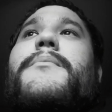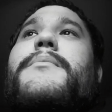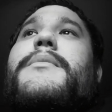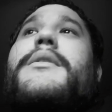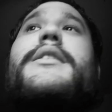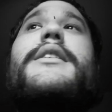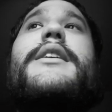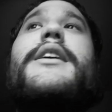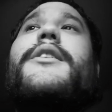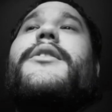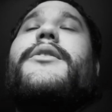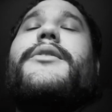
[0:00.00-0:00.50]

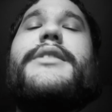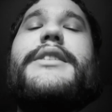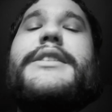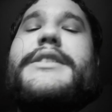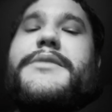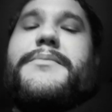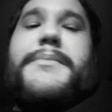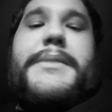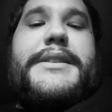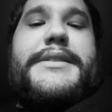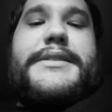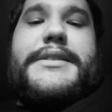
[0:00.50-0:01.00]
me, everything
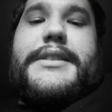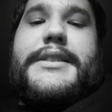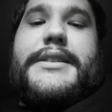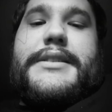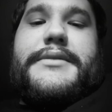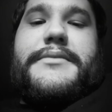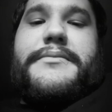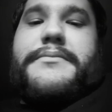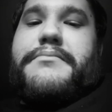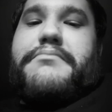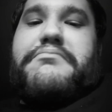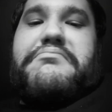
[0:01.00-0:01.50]
is my son,
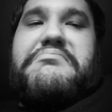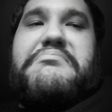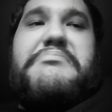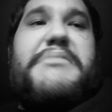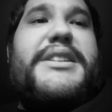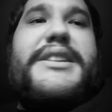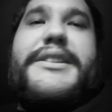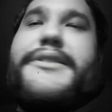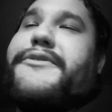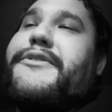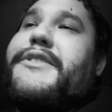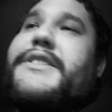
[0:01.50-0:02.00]

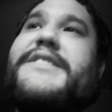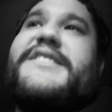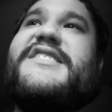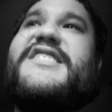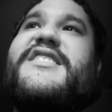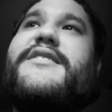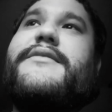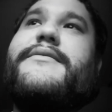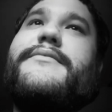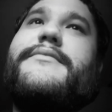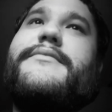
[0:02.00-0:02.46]
Mini Fisk.